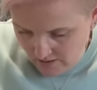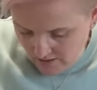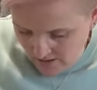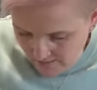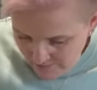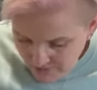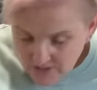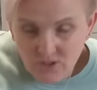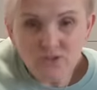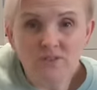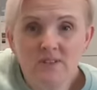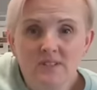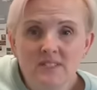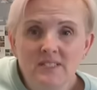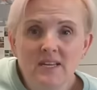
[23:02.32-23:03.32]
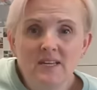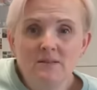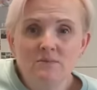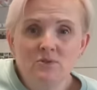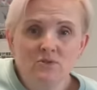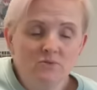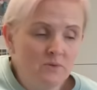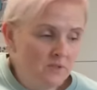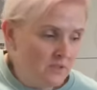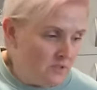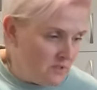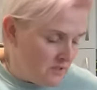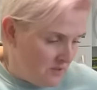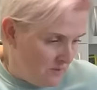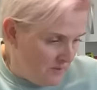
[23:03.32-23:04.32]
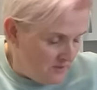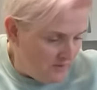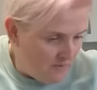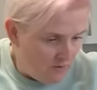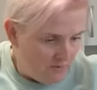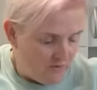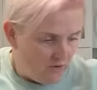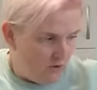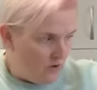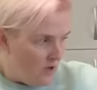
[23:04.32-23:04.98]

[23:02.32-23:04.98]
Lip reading: I'm pretty sure they're the same sort of one as the ones I've got before,